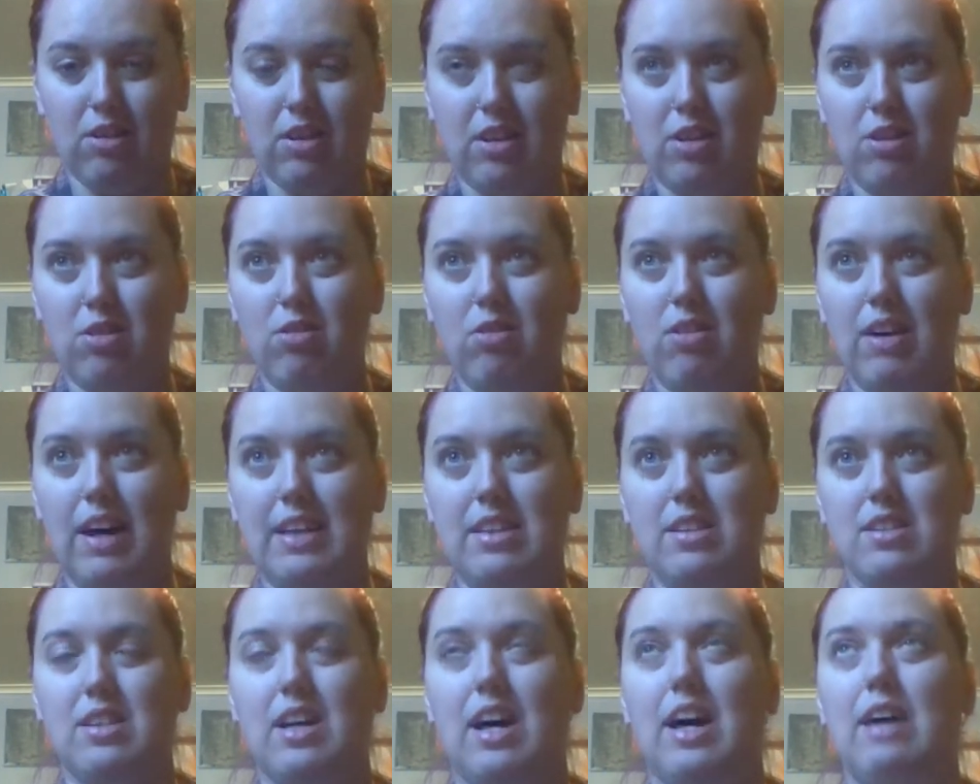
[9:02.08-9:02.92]
go
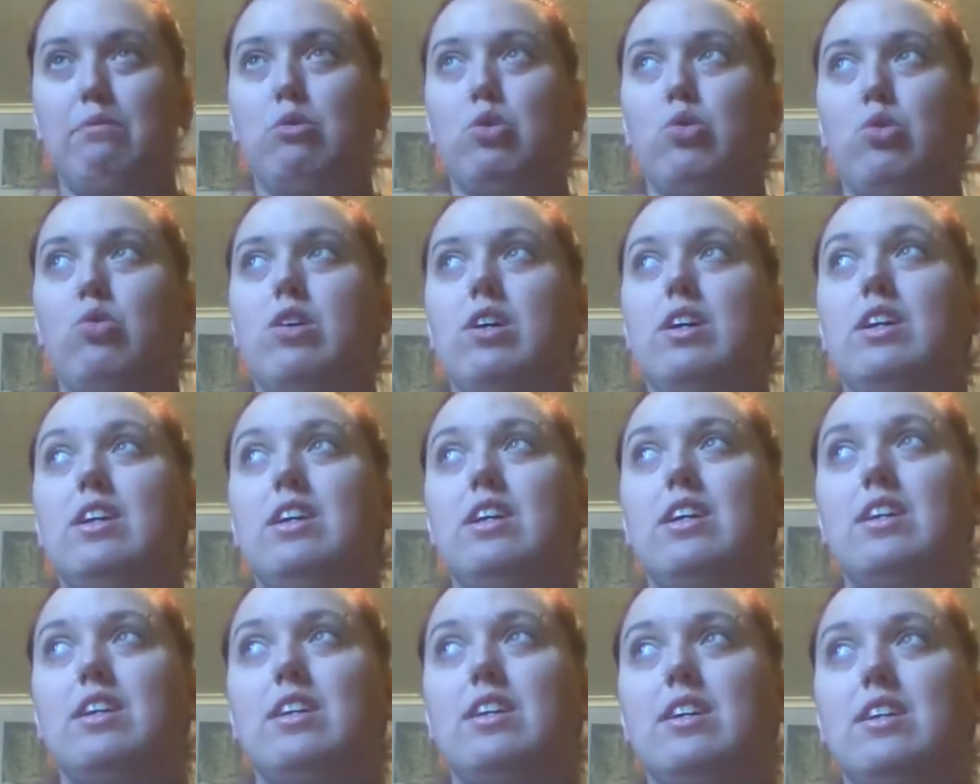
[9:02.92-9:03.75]
outside more
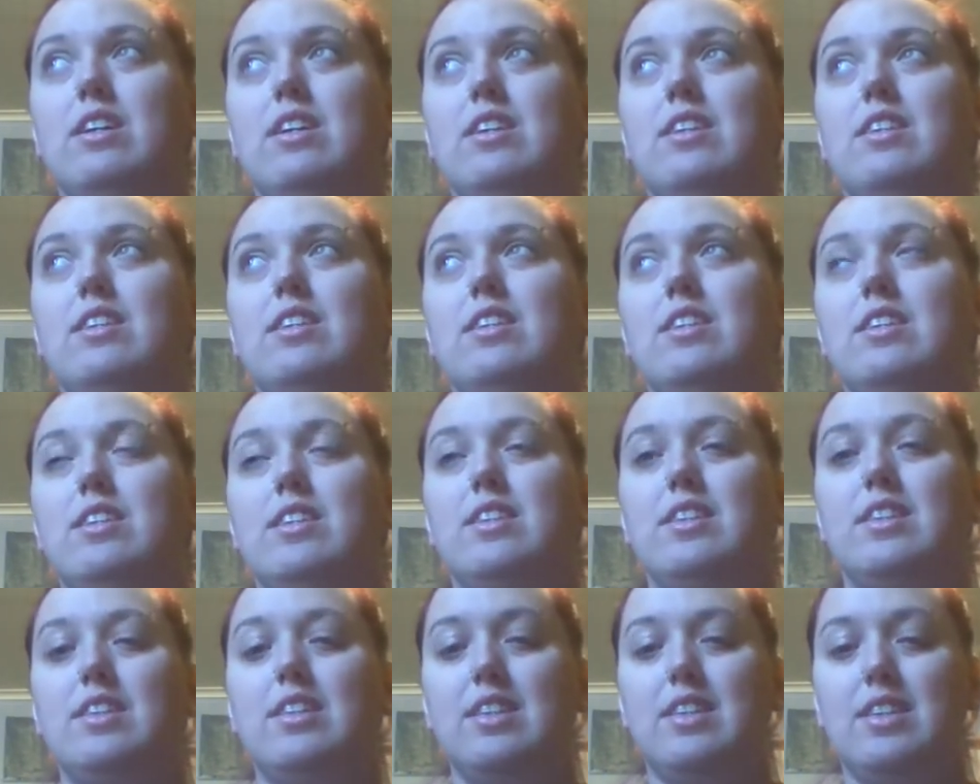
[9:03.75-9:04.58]
and
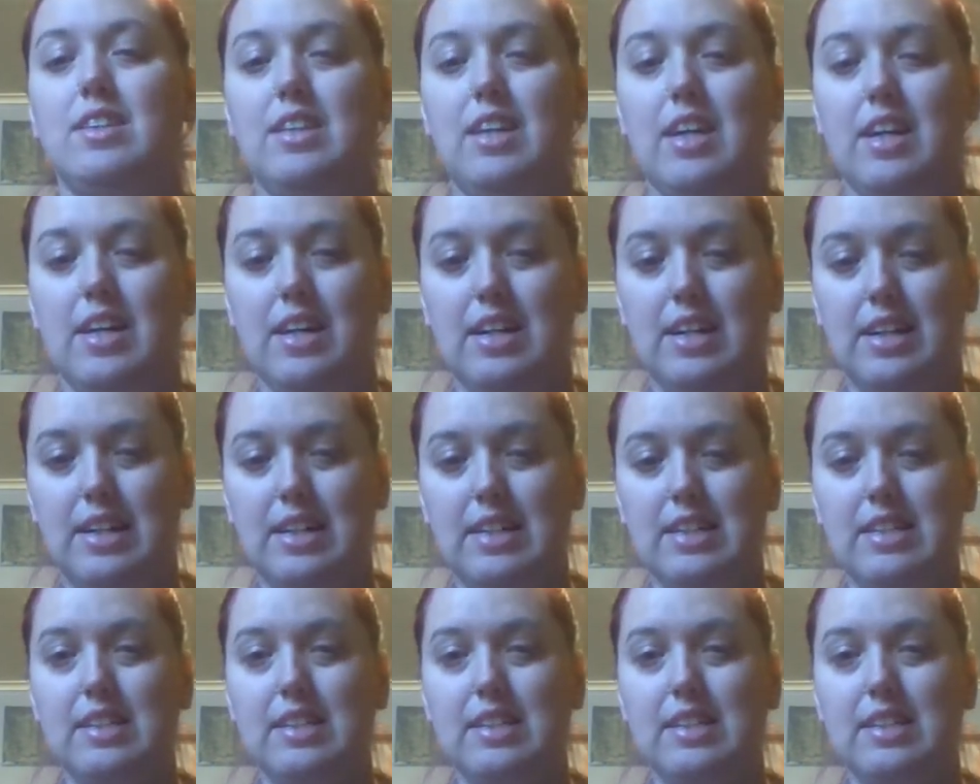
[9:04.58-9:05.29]
yeah.